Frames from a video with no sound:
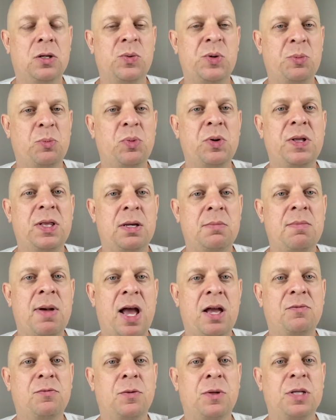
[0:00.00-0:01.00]
with breathing
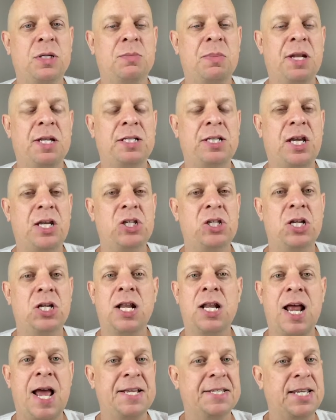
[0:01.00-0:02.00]
mindfulness meditation
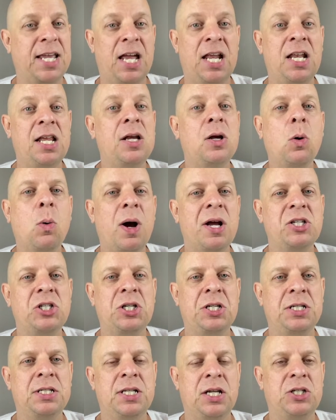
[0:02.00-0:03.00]
and ask any
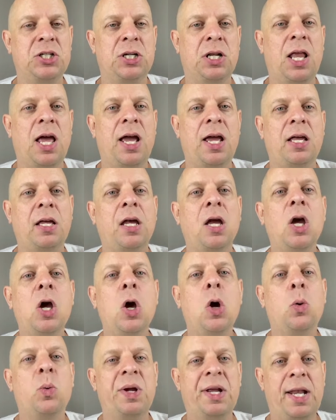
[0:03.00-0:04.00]
questions that you like
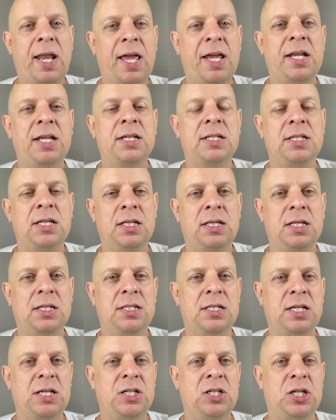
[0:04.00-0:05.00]
related to these
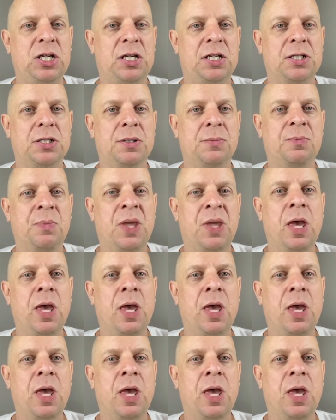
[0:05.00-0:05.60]
teachings.